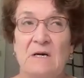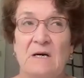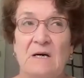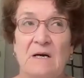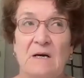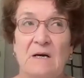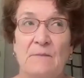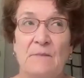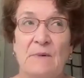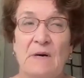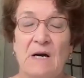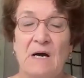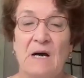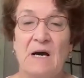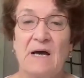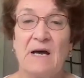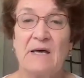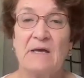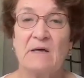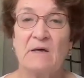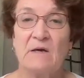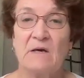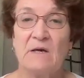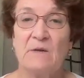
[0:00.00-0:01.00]

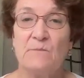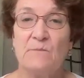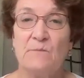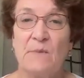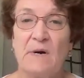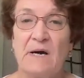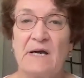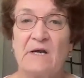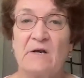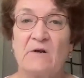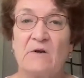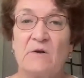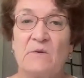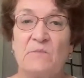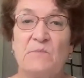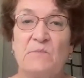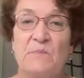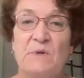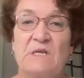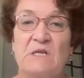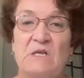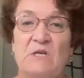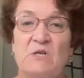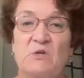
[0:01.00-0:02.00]
I admire
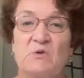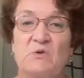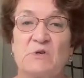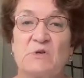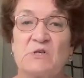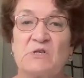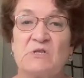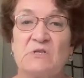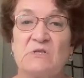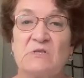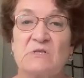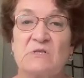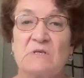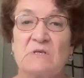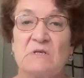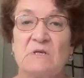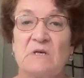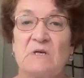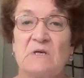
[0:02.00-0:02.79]
pediatricians